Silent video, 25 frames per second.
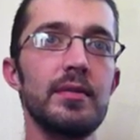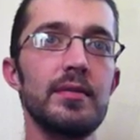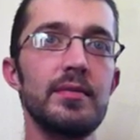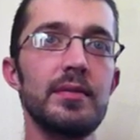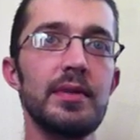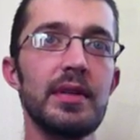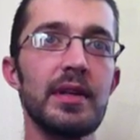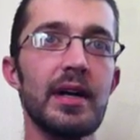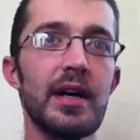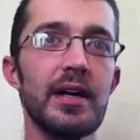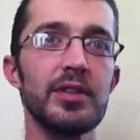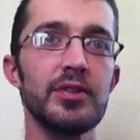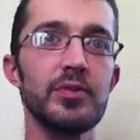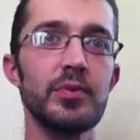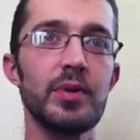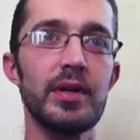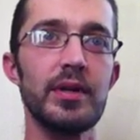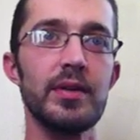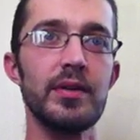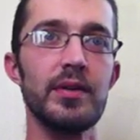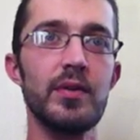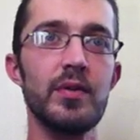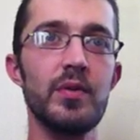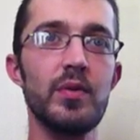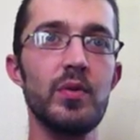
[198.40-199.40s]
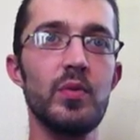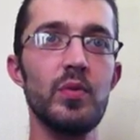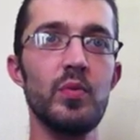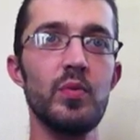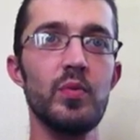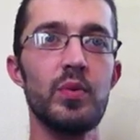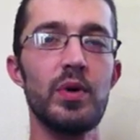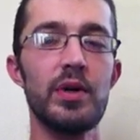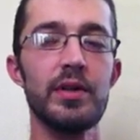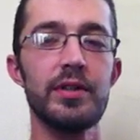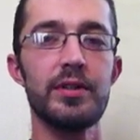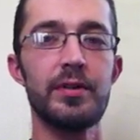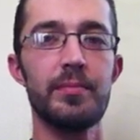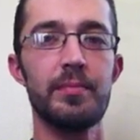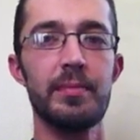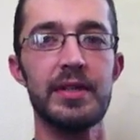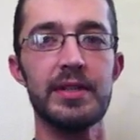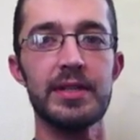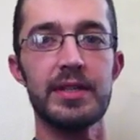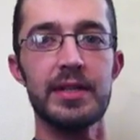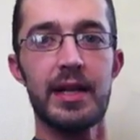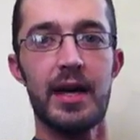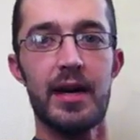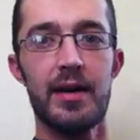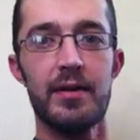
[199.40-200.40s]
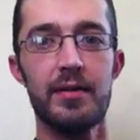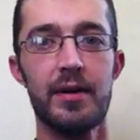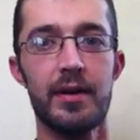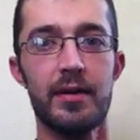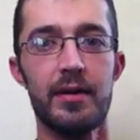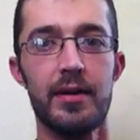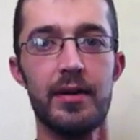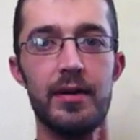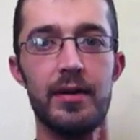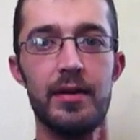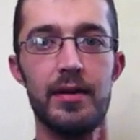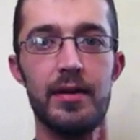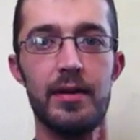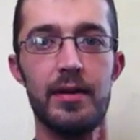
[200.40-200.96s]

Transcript: Realize what you're missing out on